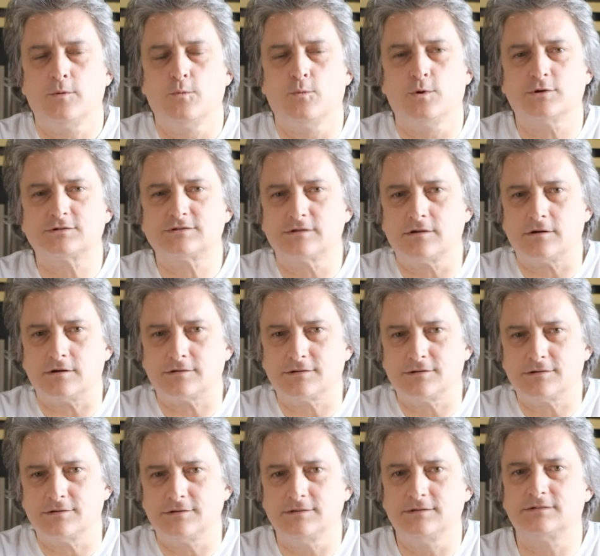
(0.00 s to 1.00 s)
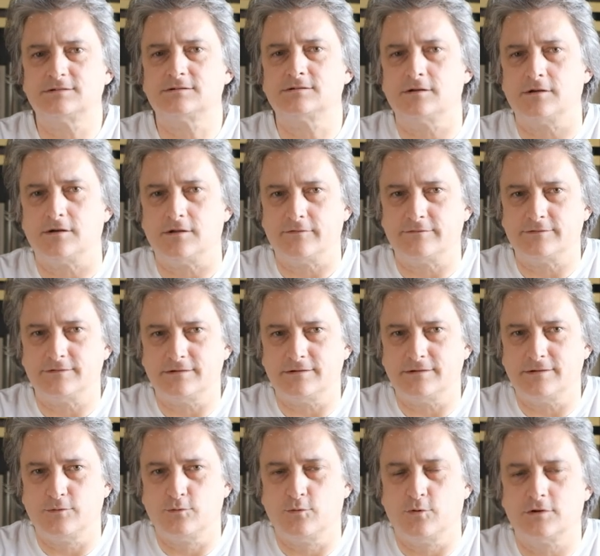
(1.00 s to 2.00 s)
was not dissolved,
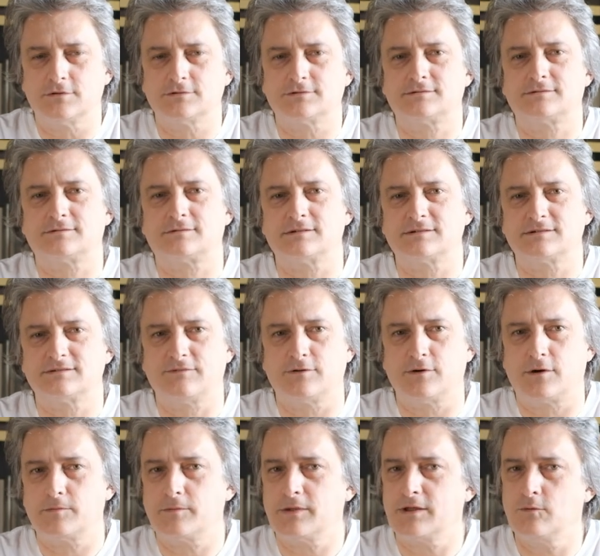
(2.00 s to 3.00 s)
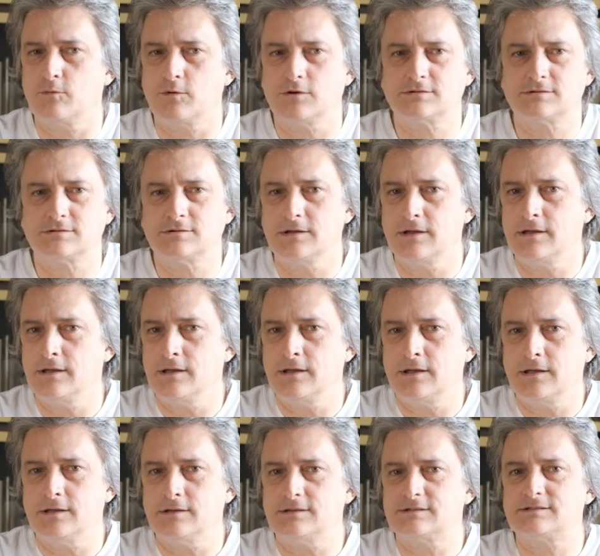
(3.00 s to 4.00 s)
it was transformed, it was
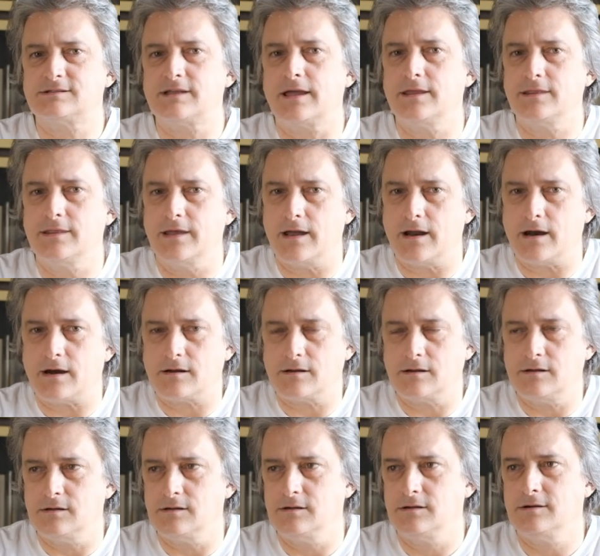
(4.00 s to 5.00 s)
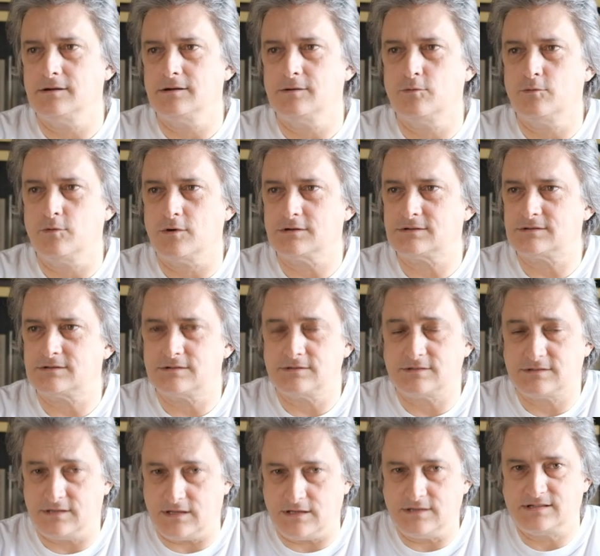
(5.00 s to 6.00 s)
stayed there,
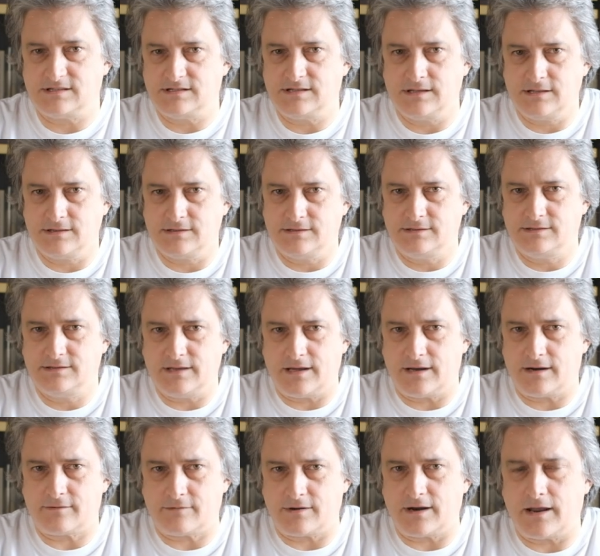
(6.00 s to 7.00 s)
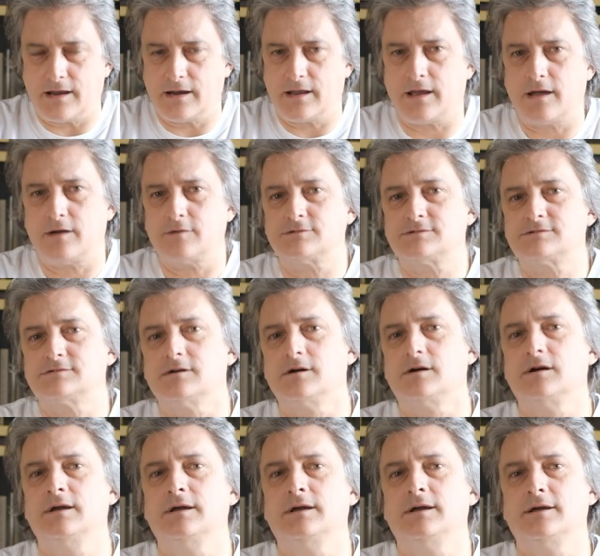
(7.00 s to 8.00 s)
it's still there right now.
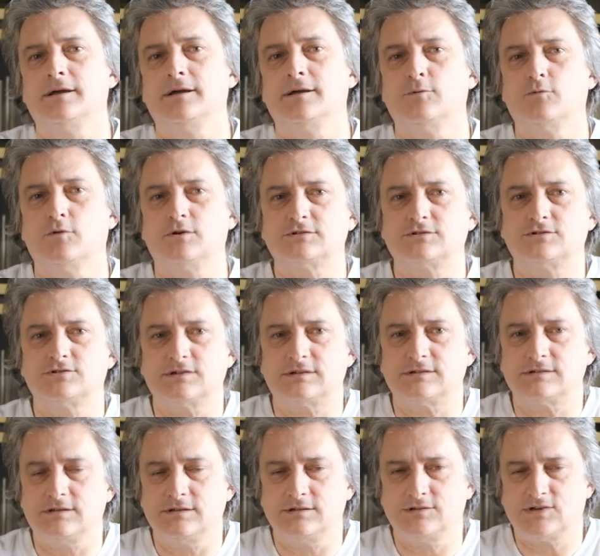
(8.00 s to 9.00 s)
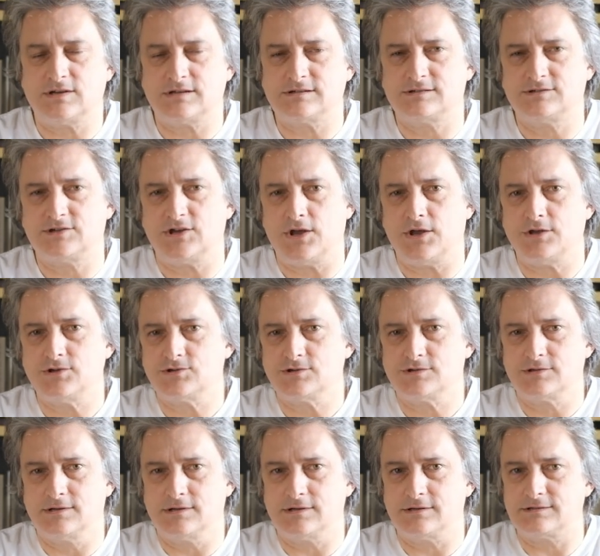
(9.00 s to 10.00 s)
So it was just, it just
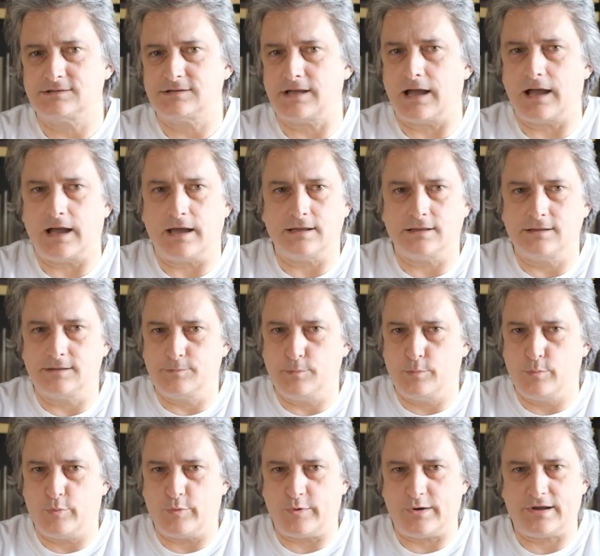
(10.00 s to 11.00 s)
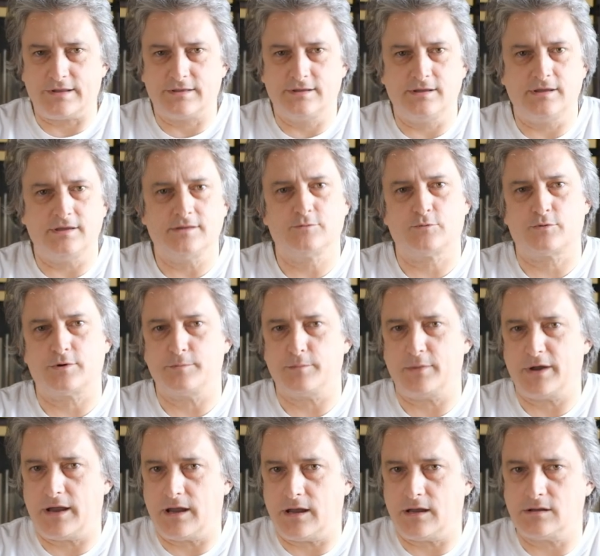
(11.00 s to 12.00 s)
changed the side, but it
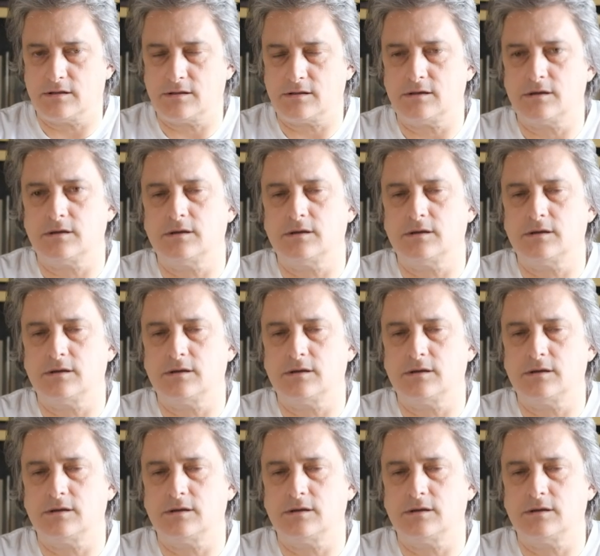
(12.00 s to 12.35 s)
remained